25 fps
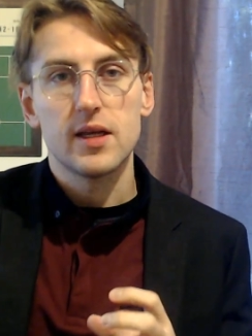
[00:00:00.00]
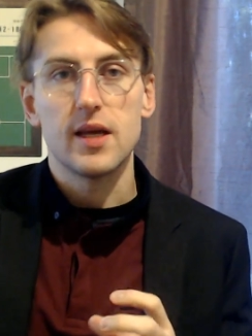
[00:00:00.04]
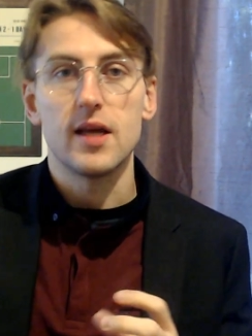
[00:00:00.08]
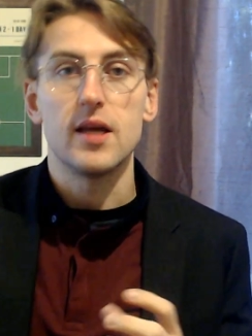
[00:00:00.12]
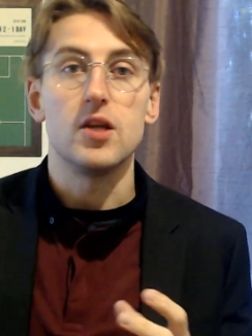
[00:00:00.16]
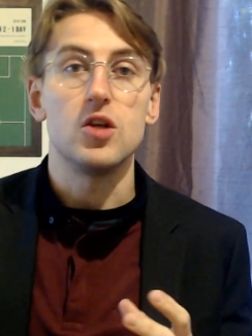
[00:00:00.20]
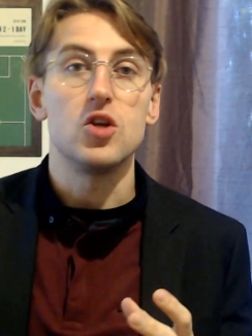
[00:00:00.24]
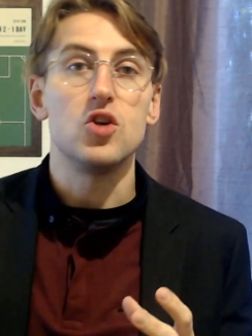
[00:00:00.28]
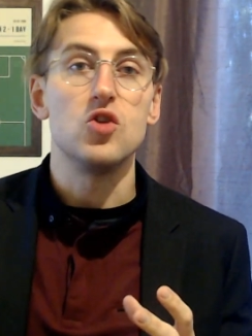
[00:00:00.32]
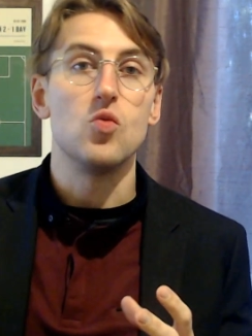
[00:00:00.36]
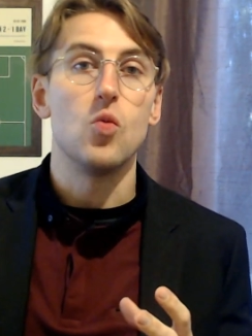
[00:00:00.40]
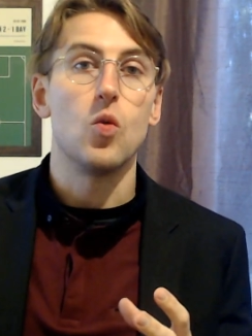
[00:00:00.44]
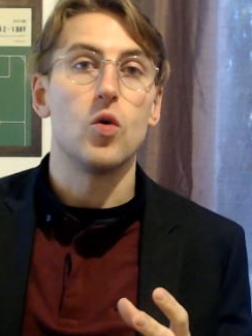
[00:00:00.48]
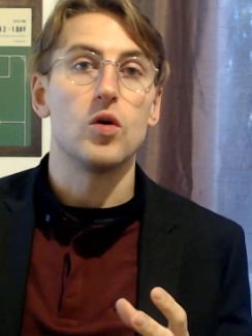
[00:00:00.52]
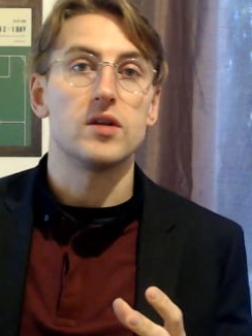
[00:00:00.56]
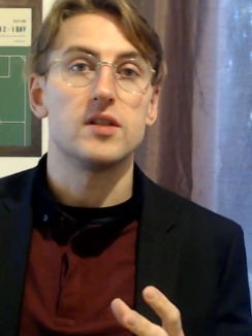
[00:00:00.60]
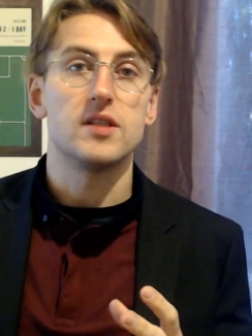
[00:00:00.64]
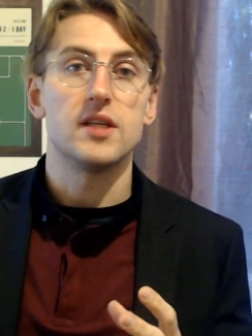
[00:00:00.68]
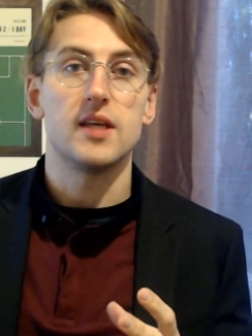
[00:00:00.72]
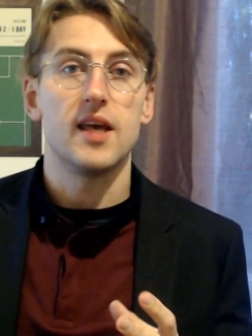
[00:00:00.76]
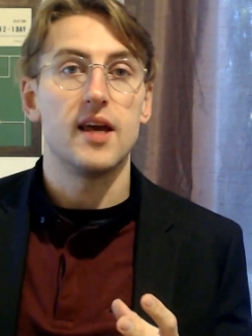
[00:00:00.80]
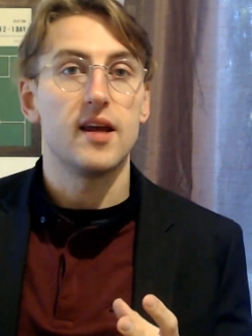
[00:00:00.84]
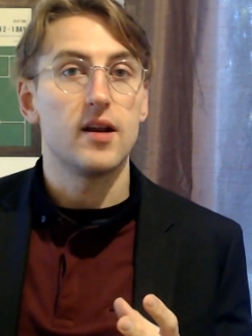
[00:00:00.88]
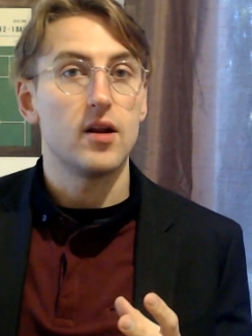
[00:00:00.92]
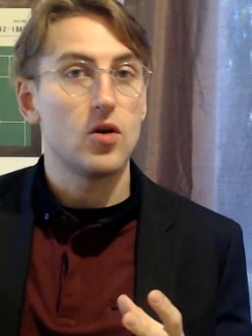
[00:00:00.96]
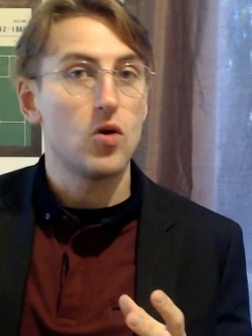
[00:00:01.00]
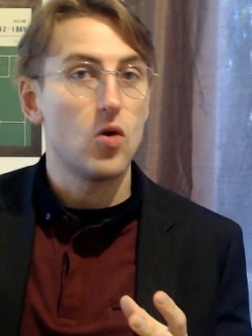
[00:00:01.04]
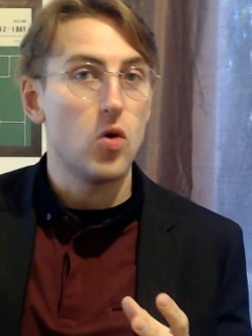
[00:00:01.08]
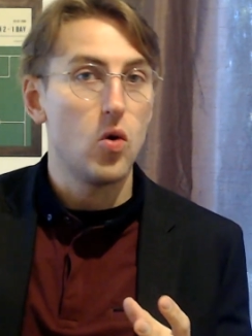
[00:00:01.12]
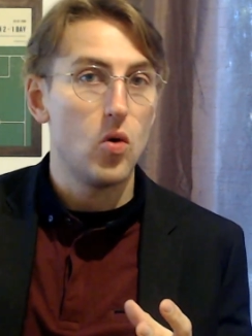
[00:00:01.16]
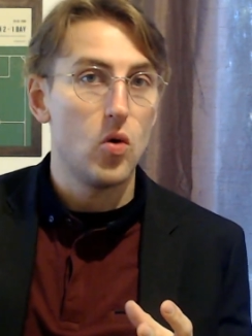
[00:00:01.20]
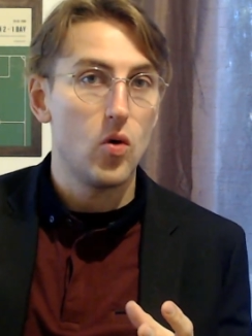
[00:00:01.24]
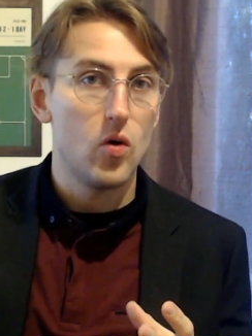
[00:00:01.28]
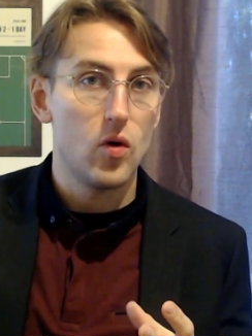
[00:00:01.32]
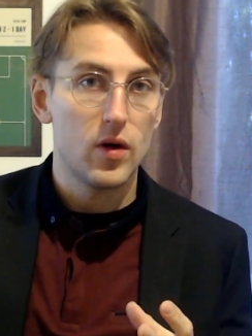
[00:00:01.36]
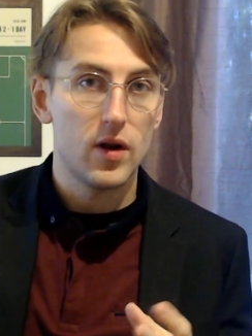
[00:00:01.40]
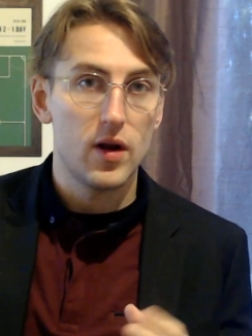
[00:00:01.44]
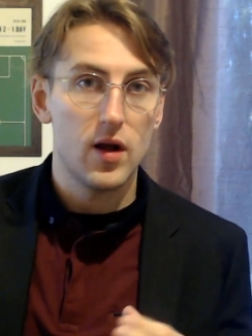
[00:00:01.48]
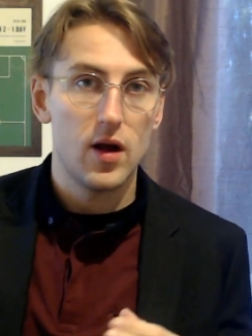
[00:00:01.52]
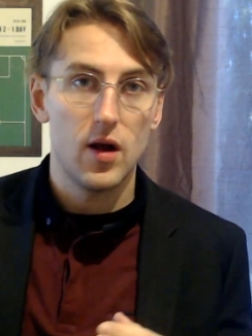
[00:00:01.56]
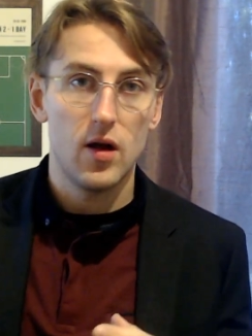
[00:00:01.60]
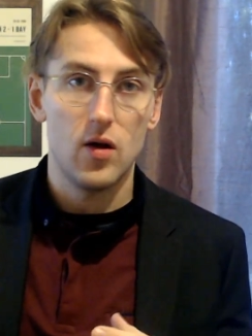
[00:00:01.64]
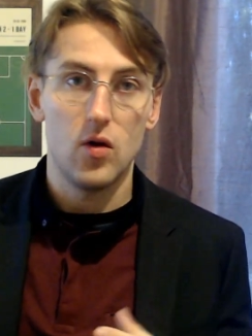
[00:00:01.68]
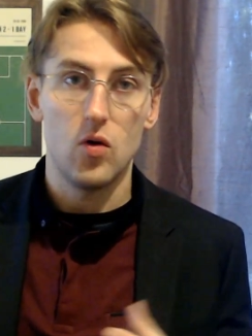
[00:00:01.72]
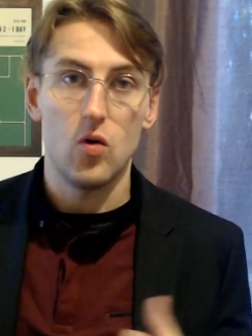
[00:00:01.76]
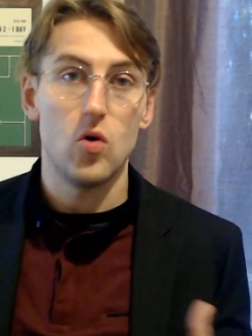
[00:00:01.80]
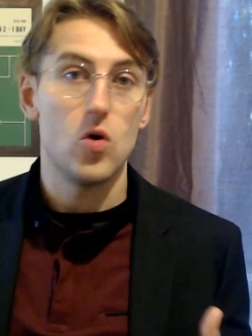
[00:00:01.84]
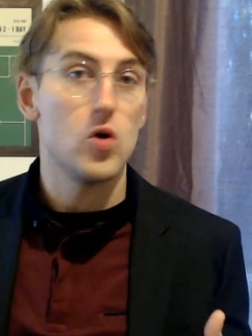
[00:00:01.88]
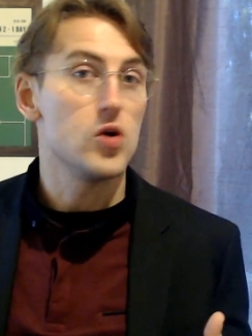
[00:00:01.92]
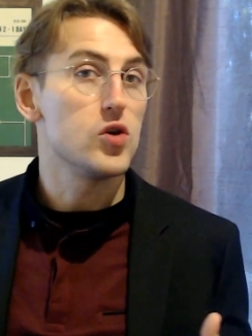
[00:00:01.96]
and you want to get a
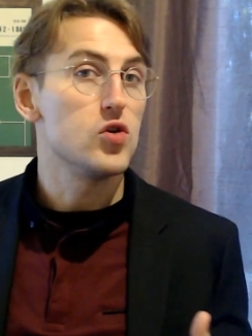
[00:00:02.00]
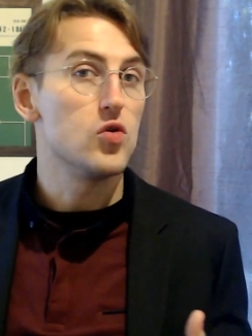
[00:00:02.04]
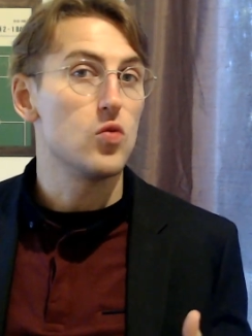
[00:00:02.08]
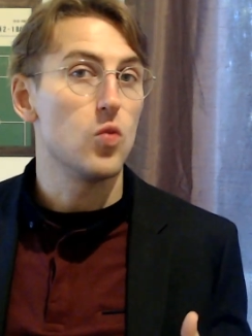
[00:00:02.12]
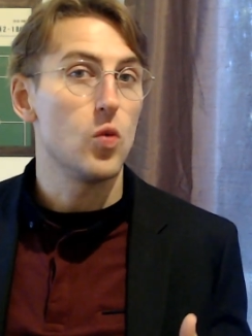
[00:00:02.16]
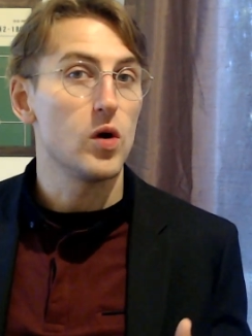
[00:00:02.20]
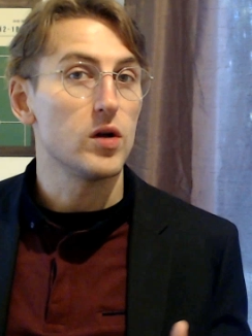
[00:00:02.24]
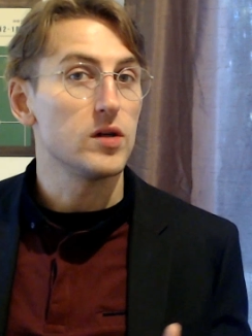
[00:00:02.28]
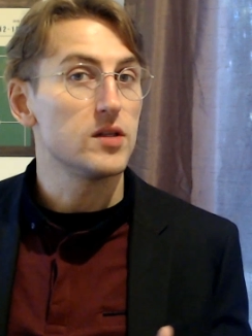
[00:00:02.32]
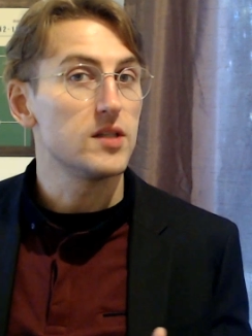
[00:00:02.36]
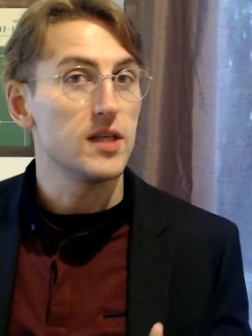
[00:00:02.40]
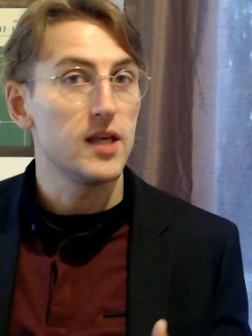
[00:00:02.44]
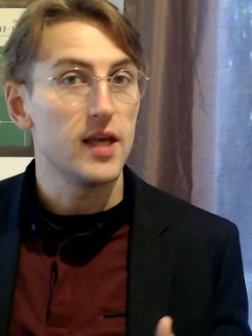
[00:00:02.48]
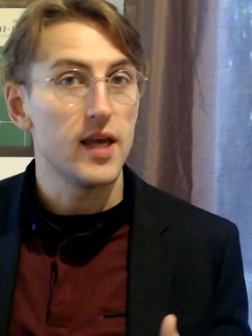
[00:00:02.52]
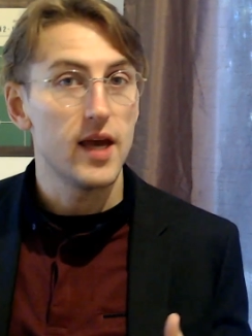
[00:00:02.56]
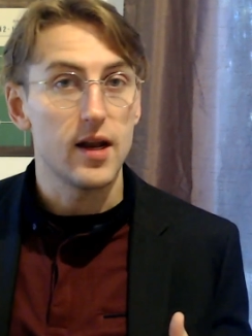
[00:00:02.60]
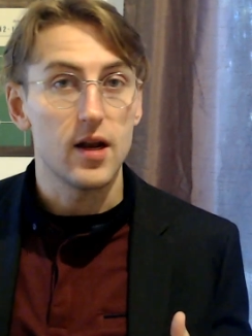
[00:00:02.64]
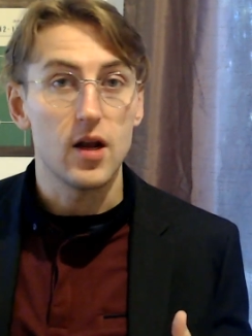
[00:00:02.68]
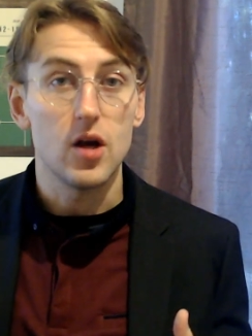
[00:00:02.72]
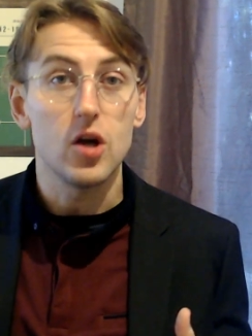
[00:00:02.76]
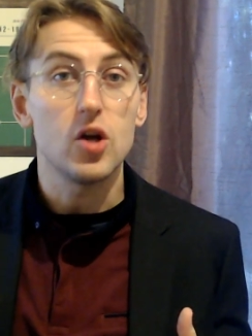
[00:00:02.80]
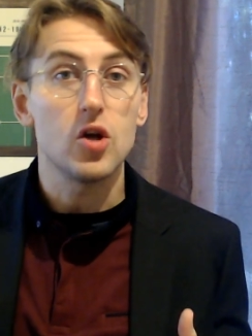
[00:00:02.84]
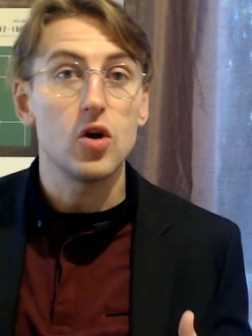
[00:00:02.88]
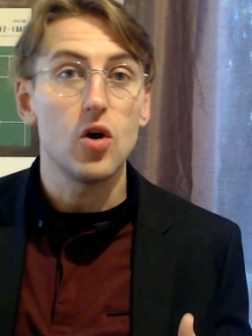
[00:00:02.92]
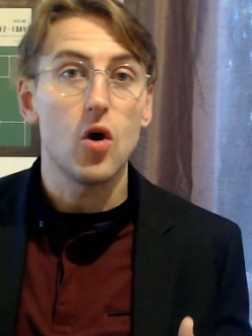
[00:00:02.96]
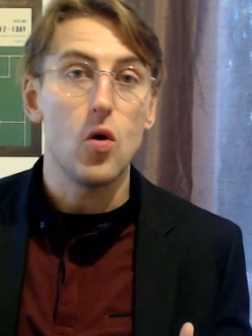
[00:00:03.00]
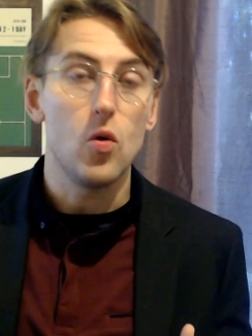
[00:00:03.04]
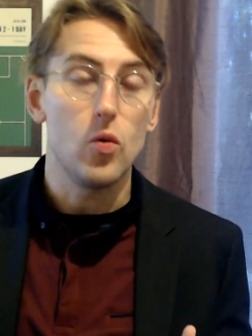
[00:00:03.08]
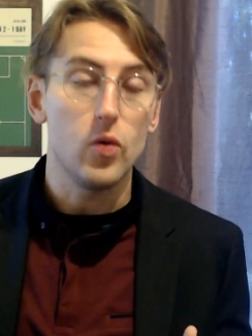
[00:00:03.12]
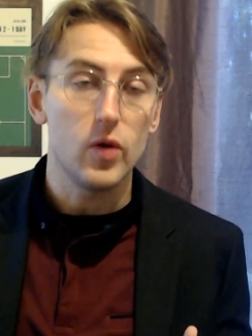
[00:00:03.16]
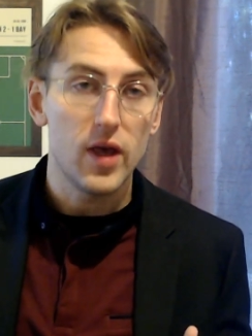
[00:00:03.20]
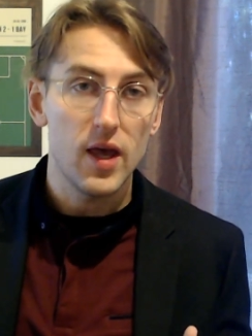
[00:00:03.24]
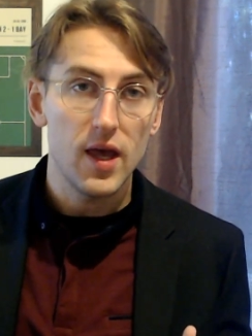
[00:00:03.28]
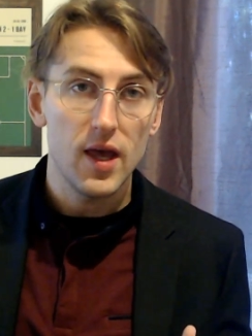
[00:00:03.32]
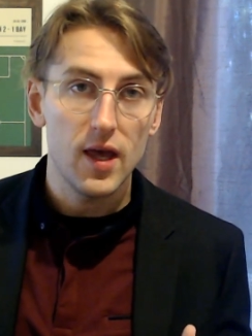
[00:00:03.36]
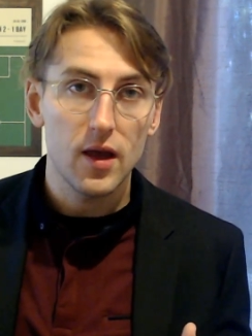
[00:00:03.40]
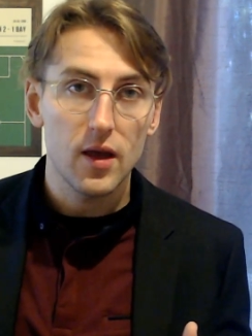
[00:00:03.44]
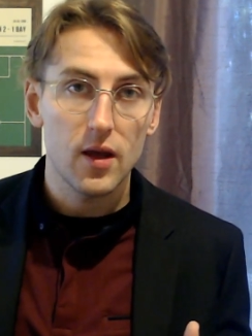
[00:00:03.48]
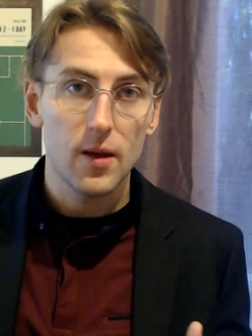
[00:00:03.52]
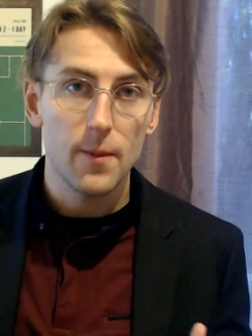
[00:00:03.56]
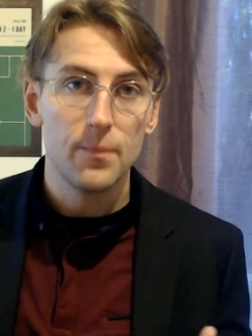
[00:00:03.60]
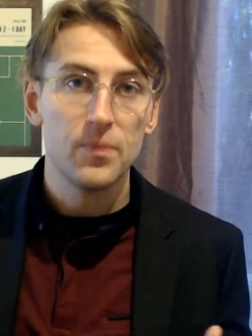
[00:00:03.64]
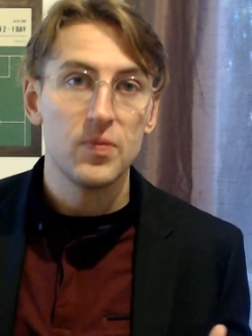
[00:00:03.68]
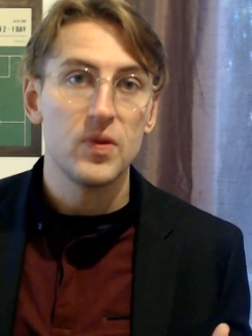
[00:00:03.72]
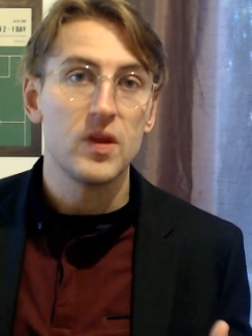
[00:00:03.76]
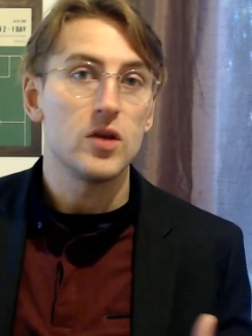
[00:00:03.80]
corner or you want to get a goal kick.